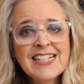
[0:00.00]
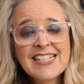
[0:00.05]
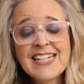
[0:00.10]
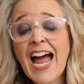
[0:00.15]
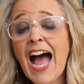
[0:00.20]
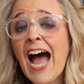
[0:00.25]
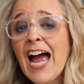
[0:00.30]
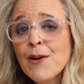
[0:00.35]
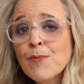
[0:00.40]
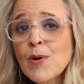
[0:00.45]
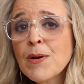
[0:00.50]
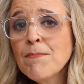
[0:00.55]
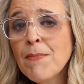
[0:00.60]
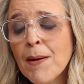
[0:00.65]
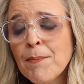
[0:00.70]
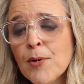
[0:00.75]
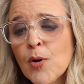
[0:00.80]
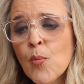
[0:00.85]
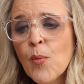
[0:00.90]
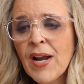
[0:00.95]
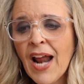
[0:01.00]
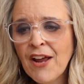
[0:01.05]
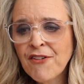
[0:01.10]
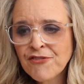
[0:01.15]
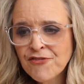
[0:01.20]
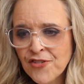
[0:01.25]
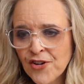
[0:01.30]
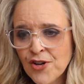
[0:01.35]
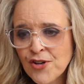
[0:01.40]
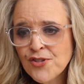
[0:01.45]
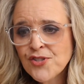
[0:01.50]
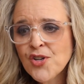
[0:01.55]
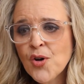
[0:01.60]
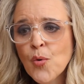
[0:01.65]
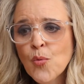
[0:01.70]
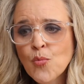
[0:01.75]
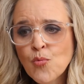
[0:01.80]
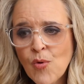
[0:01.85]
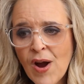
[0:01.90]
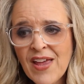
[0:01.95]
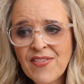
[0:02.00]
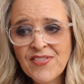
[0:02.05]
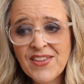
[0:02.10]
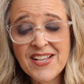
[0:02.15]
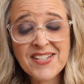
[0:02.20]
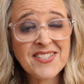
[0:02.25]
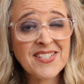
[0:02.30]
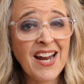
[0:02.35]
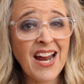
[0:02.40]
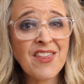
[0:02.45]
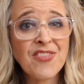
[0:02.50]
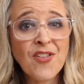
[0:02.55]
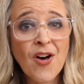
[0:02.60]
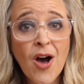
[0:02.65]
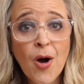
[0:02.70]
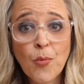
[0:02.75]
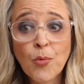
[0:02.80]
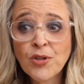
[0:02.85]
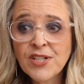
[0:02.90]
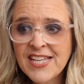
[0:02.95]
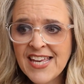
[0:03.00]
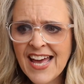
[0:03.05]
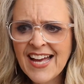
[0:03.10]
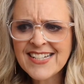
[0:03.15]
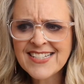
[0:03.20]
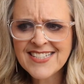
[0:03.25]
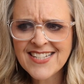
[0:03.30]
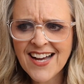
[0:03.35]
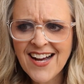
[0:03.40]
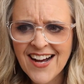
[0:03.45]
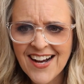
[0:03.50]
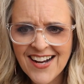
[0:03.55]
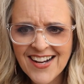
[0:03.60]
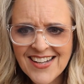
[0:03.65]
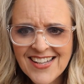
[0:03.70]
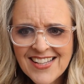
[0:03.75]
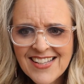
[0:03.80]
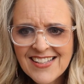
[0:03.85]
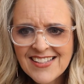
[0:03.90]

Now, I remember when I first read this and I thought, well, yeah, duh.